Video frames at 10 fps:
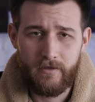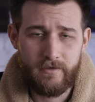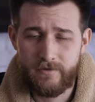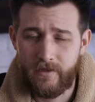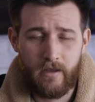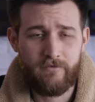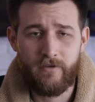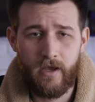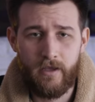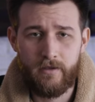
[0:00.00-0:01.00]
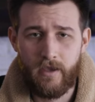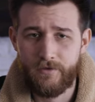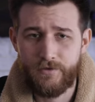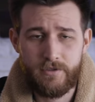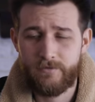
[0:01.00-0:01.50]
Isn't that fine?
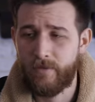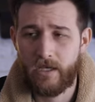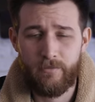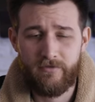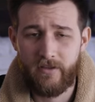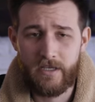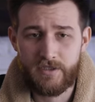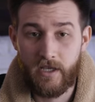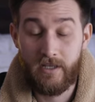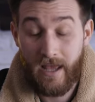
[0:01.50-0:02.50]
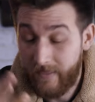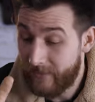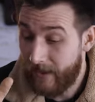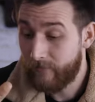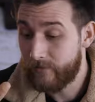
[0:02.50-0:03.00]
Can't you just pick up a flashlight? And
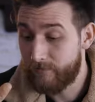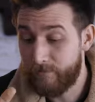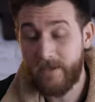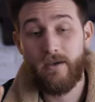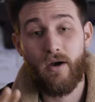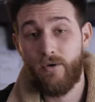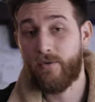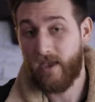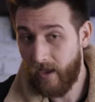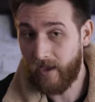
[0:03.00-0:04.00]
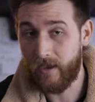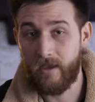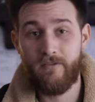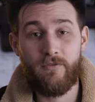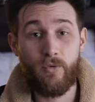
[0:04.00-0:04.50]
that would be okay
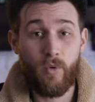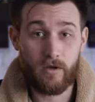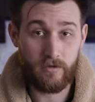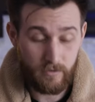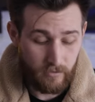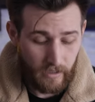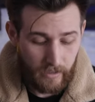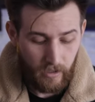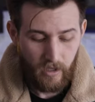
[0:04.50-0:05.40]
if you wanna do that.